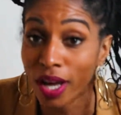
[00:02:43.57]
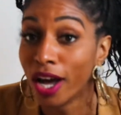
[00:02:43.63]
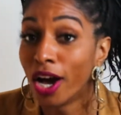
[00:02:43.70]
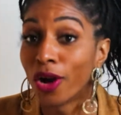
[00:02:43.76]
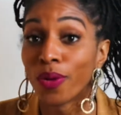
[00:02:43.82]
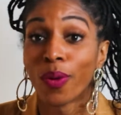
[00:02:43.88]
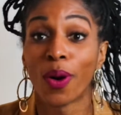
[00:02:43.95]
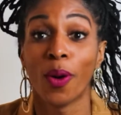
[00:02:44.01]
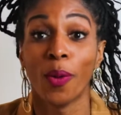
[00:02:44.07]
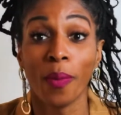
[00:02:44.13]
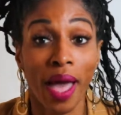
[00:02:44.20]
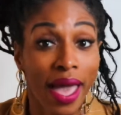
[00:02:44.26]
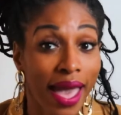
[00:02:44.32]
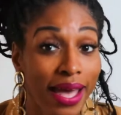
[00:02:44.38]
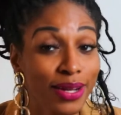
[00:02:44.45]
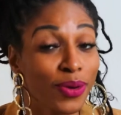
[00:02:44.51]
A grown
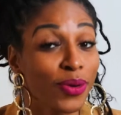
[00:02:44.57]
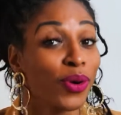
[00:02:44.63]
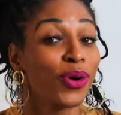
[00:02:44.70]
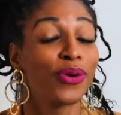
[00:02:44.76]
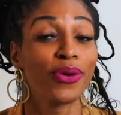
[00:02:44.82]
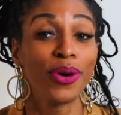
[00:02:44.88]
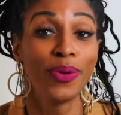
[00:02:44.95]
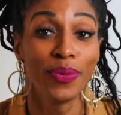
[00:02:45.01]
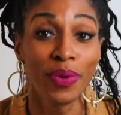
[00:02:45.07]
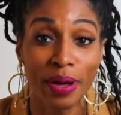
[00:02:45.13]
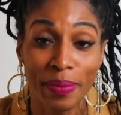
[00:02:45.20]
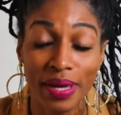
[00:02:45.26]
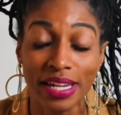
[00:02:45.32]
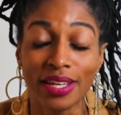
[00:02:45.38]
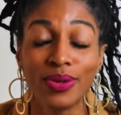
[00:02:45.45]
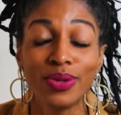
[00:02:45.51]
man or a grown
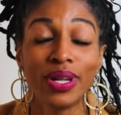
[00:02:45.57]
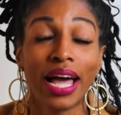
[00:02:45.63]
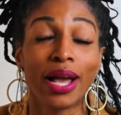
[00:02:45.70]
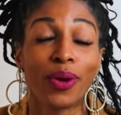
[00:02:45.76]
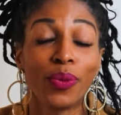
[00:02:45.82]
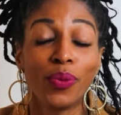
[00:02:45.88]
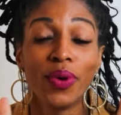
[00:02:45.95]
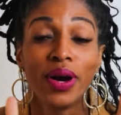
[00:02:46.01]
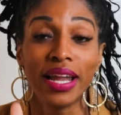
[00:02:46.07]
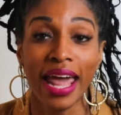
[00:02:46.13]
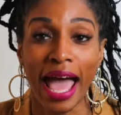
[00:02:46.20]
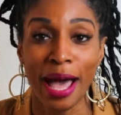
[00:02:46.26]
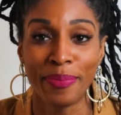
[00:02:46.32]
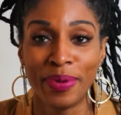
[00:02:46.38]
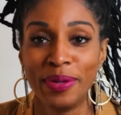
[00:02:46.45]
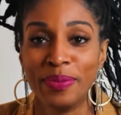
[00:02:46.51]
woman, and you like, what
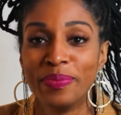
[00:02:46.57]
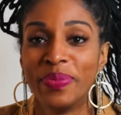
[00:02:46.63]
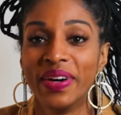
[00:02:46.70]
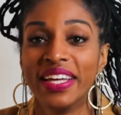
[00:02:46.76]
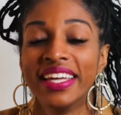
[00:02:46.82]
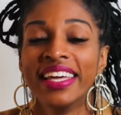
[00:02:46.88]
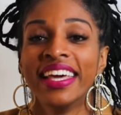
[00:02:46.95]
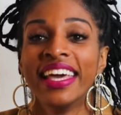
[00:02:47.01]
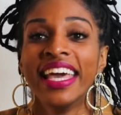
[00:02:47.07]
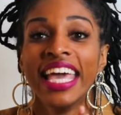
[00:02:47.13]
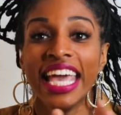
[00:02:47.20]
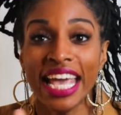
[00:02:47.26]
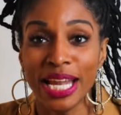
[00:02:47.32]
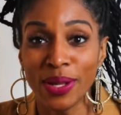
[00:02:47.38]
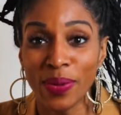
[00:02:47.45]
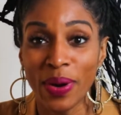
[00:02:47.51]
happened? But
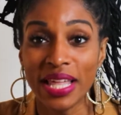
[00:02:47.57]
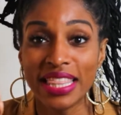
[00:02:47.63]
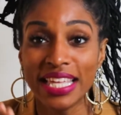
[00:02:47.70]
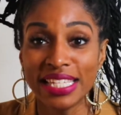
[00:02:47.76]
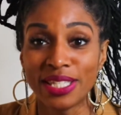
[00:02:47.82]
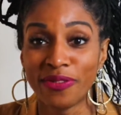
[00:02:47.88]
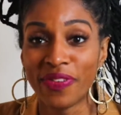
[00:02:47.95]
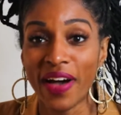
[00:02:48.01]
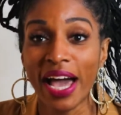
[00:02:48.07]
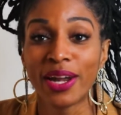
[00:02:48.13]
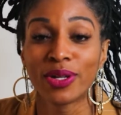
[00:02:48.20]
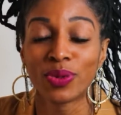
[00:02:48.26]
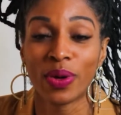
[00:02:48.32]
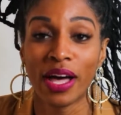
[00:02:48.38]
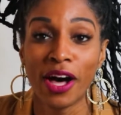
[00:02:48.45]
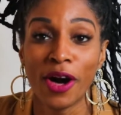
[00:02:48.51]
anyway, these
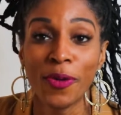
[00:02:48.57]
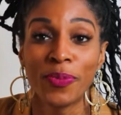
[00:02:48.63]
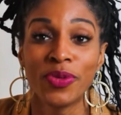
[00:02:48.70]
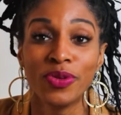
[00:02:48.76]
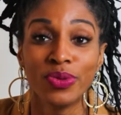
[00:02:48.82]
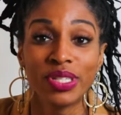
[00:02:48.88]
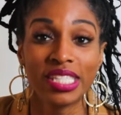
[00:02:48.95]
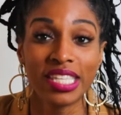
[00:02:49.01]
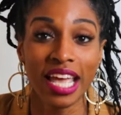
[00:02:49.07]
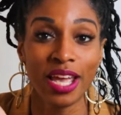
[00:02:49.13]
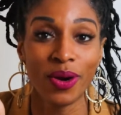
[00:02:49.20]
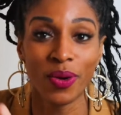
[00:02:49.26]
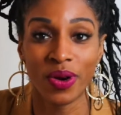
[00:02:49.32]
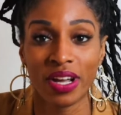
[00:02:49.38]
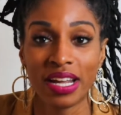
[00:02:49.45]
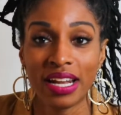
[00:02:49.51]
dividers will help you stay
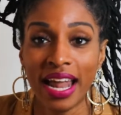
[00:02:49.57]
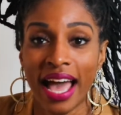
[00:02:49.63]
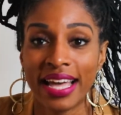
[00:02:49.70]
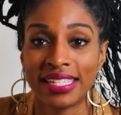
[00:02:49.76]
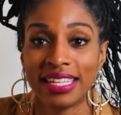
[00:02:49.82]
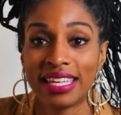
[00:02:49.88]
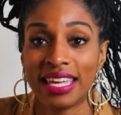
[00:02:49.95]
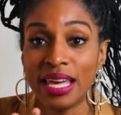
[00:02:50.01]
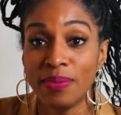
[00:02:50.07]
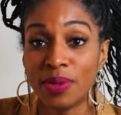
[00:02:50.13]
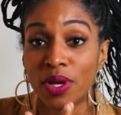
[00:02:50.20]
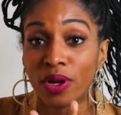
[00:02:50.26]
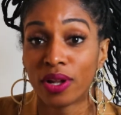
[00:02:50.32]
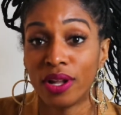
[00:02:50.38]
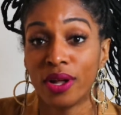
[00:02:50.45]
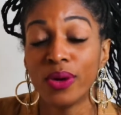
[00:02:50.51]
organized and keep their
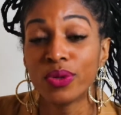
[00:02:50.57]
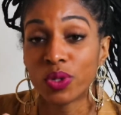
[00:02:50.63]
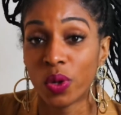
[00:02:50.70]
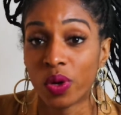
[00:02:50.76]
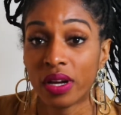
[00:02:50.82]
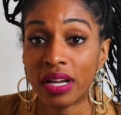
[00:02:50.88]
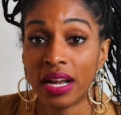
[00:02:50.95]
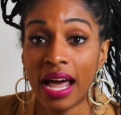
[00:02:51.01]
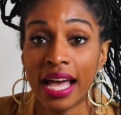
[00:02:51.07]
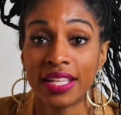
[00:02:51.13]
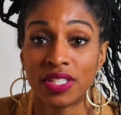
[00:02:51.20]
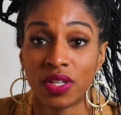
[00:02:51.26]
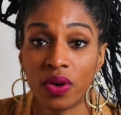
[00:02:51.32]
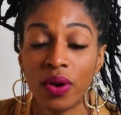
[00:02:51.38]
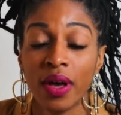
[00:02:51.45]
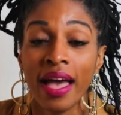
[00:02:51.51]
clothes organized.
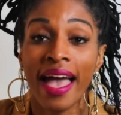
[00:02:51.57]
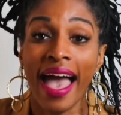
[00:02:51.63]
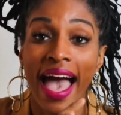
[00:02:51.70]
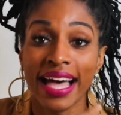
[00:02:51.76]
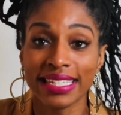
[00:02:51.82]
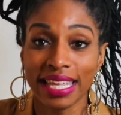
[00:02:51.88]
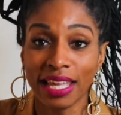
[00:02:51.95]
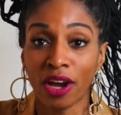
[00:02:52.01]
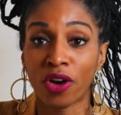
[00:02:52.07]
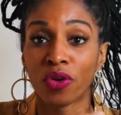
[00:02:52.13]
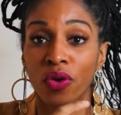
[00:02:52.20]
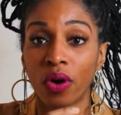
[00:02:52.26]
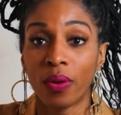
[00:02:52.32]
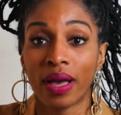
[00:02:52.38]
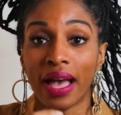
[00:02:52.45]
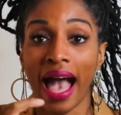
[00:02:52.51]
So as they are
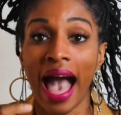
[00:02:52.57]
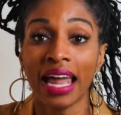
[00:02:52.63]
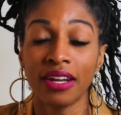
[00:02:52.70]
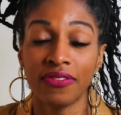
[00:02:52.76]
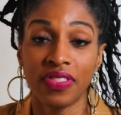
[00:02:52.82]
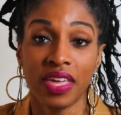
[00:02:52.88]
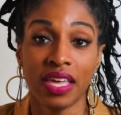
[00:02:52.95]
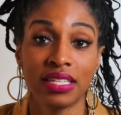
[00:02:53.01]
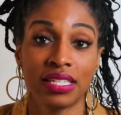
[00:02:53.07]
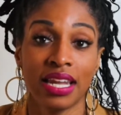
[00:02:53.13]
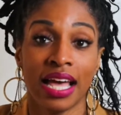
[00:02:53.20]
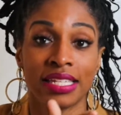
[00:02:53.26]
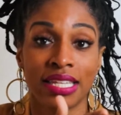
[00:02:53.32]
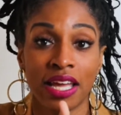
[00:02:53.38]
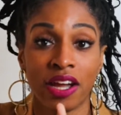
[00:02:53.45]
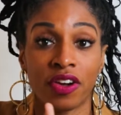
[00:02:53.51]
growing out of things and
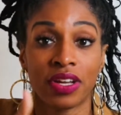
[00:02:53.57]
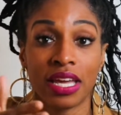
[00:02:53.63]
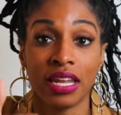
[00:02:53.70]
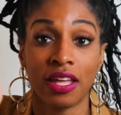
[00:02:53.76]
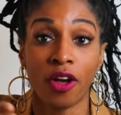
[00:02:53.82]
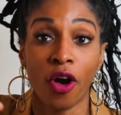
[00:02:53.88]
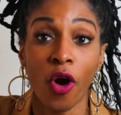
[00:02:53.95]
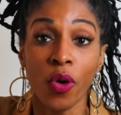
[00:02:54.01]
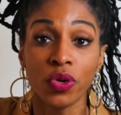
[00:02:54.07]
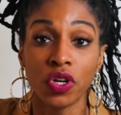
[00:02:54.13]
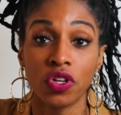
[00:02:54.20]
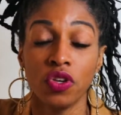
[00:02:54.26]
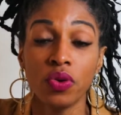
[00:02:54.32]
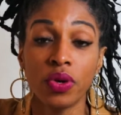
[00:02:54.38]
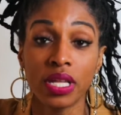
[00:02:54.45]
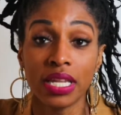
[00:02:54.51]
as they are getting older,
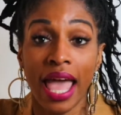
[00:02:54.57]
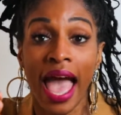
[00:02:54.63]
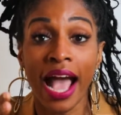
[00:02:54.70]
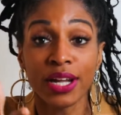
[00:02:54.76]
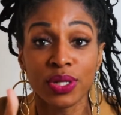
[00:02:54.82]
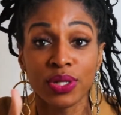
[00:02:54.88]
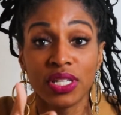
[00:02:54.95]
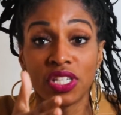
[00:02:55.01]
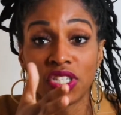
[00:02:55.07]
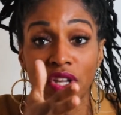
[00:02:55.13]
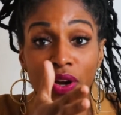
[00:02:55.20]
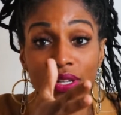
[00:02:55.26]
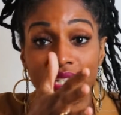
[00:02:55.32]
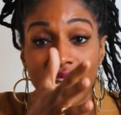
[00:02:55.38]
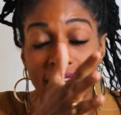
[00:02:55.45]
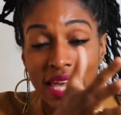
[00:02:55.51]
you can actually
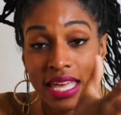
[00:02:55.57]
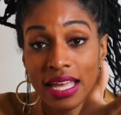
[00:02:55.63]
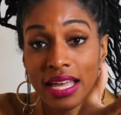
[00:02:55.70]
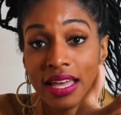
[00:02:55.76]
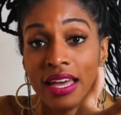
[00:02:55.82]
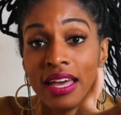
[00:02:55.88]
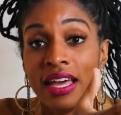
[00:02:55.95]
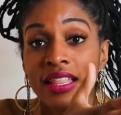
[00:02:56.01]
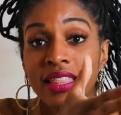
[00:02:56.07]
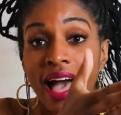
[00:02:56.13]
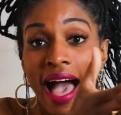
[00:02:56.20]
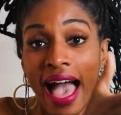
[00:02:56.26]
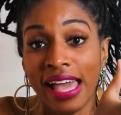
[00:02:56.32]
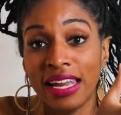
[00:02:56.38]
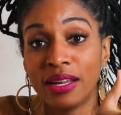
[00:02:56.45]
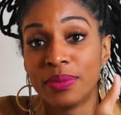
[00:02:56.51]
start taking the
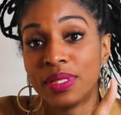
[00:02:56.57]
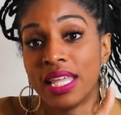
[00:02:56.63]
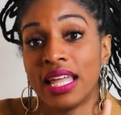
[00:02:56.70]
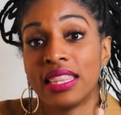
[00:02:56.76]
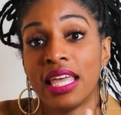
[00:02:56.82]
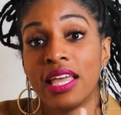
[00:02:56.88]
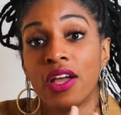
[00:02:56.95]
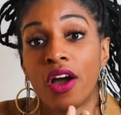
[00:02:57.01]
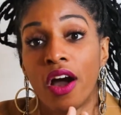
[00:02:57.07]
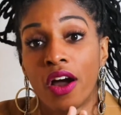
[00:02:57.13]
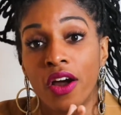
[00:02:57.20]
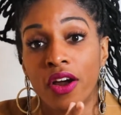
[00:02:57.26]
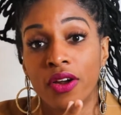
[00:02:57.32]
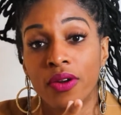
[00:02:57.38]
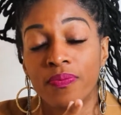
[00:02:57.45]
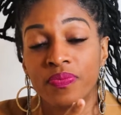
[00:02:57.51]
items
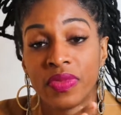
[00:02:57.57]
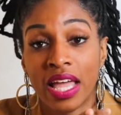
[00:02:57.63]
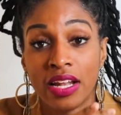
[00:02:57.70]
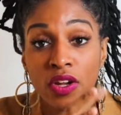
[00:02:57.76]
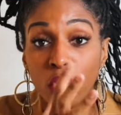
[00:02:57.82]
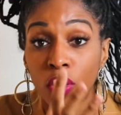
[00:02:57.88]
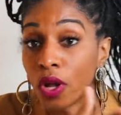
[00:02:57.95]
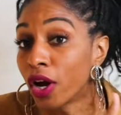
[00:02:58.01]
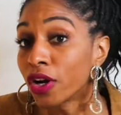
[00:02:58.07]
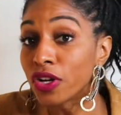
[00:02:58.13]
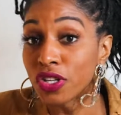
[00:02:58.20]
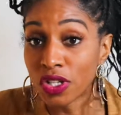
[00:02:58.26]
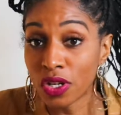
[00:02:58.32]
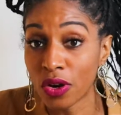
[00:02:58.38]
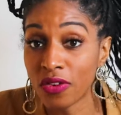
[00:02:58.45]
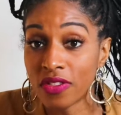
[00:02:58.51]
that no longer
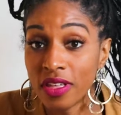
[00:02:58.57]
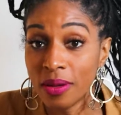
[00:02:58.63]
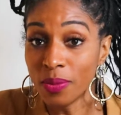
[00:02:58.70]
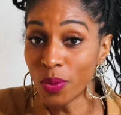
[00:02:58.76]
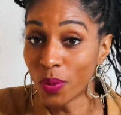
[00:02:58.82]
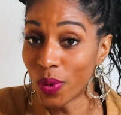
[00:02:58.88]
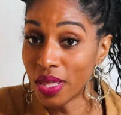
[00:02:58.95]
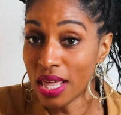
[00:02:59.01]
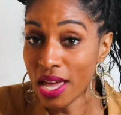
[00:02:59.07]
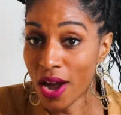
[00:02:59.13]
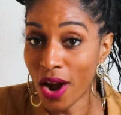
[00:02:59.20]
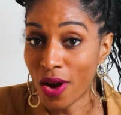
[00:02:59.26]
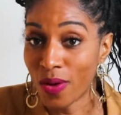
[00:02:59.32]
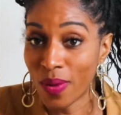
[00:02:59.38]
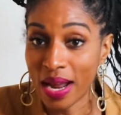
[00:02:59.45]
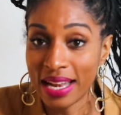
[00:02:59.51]
serve them where they
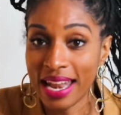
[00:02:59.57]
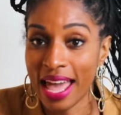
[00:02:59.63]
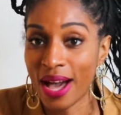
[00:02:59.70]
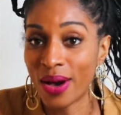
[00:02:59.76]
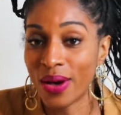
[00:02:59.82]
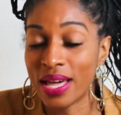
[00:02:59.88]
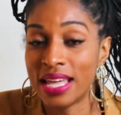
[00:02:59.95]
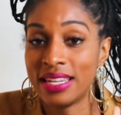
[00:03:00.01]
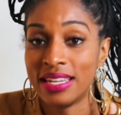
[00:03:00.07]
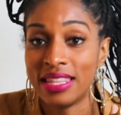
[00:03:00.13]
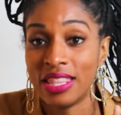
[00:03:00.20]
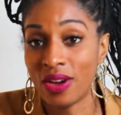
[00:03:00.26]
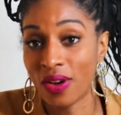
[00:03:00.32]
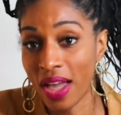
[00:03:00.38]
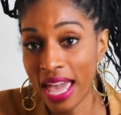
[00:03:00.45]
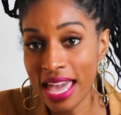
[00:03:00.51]
are right now in
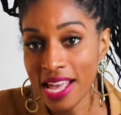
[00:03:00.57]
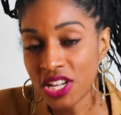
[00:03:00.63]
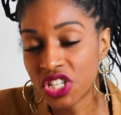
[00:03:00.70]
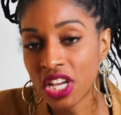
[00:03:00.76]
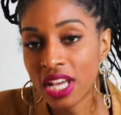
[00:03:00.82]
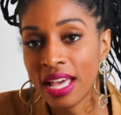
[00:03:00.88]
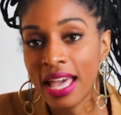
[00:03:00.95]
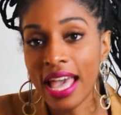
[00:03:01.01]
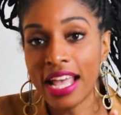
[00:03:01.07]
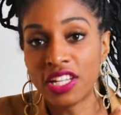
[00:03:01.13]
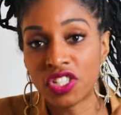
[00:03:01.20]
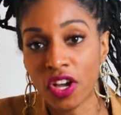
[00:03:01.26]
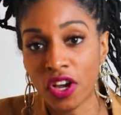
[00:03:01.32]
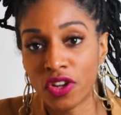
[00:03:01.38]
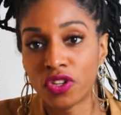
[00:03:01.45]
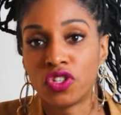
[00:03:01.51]
their age and
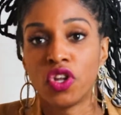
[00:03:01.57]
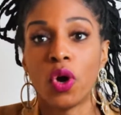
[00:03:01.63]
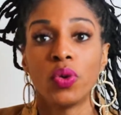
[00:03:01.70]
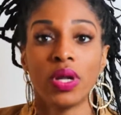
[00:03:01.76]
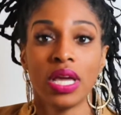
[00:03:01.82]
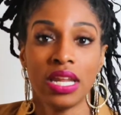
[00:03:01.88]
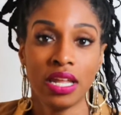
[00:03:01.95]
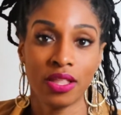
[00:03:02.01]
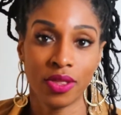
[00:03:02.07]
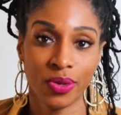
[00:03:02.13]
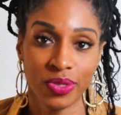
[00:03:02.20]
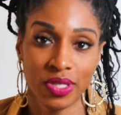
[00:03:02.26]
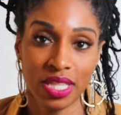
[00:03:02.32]
start donating those